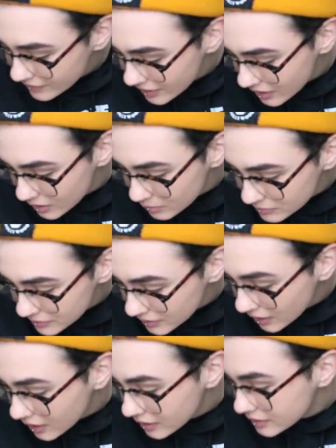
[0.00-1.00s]
helped a
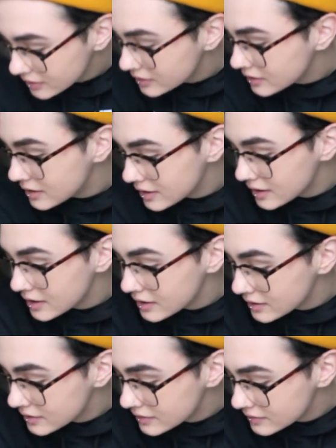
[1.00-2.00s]
lot.
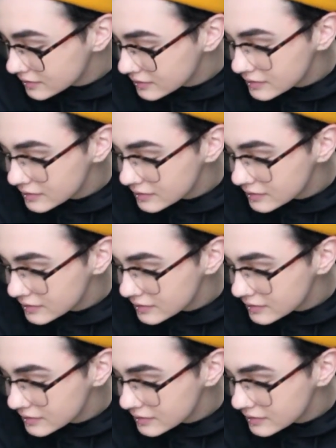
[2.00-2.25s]
And